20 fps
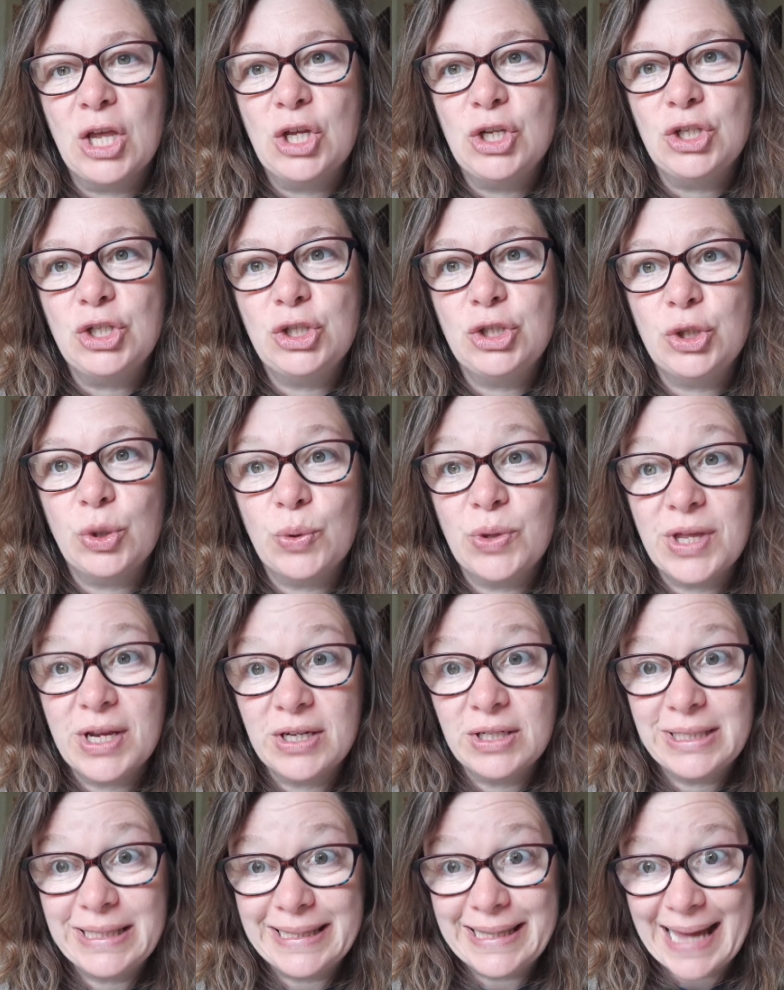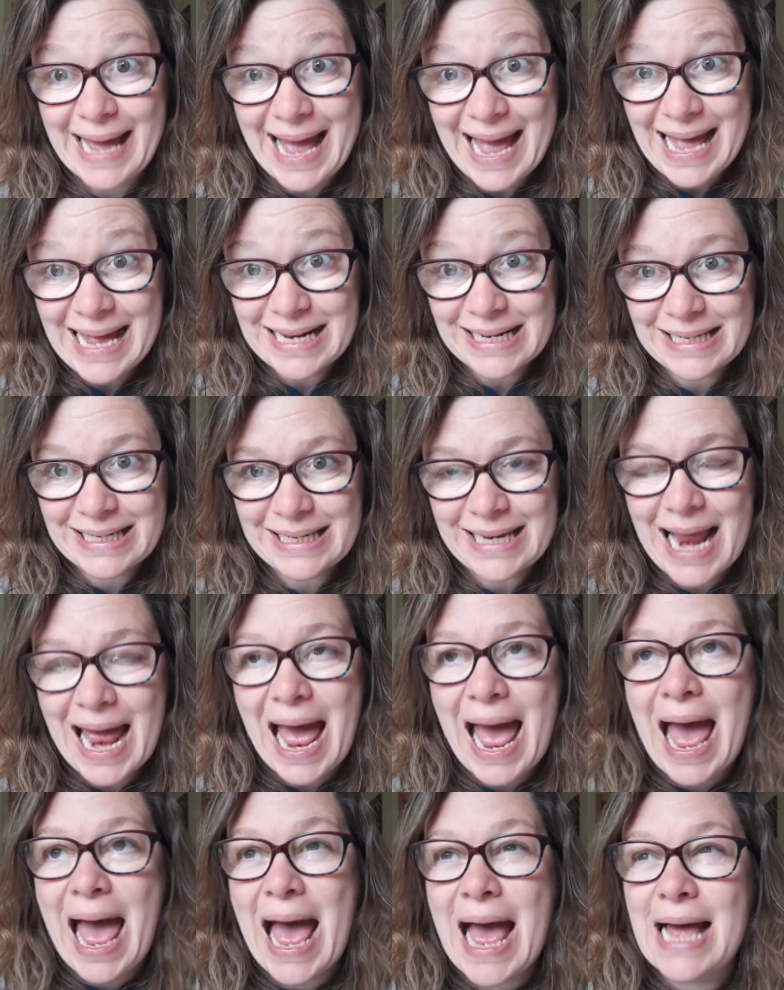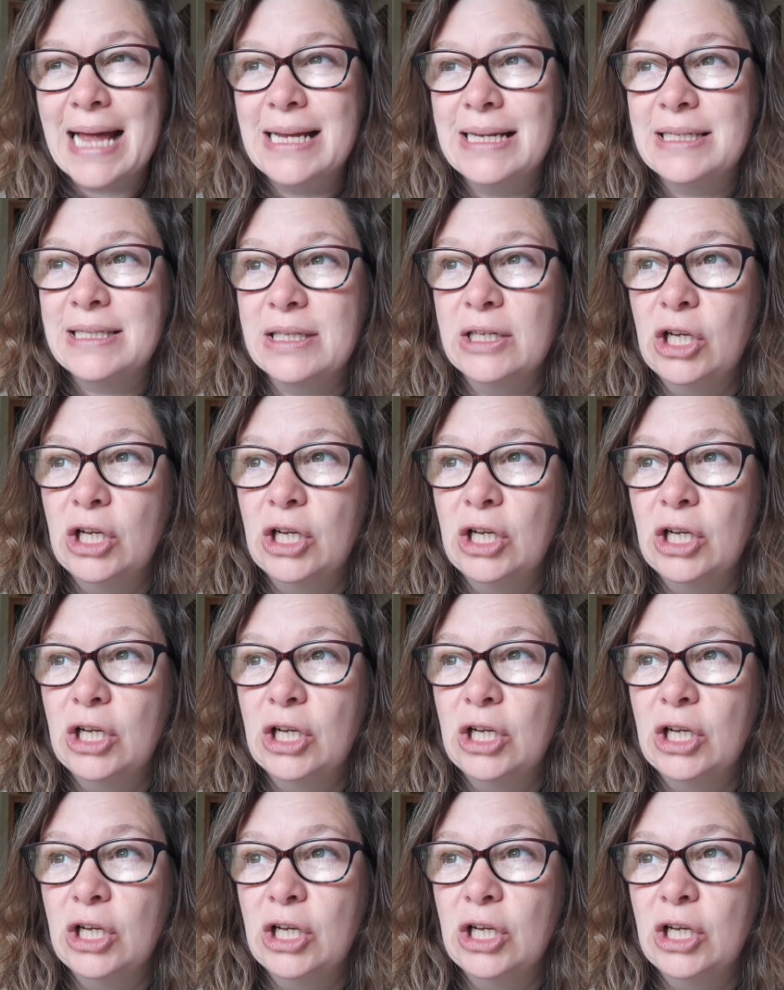So there's that, and